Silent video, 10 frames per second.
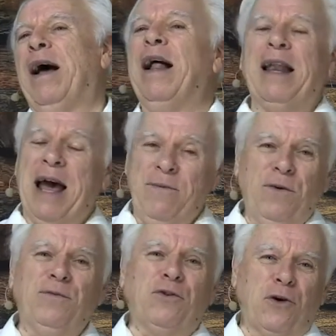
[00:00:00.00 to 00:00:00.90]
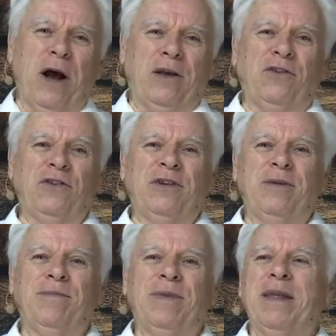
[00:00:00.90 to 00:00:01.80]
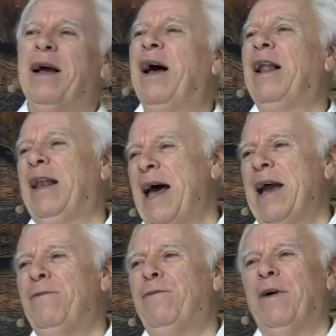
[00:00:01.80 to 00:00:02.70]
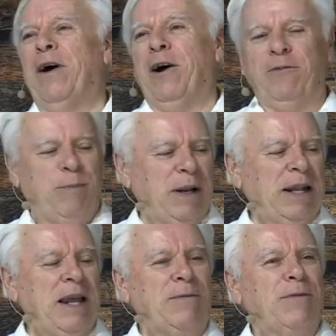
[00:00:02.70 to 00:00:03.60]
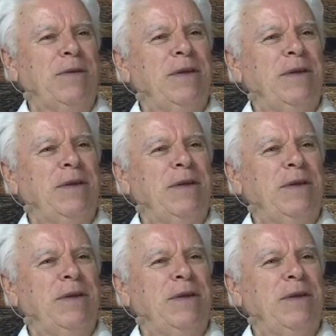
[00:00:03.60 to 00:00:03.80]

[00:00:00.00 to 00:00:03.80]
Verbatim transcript: a life of trust, a life of belief.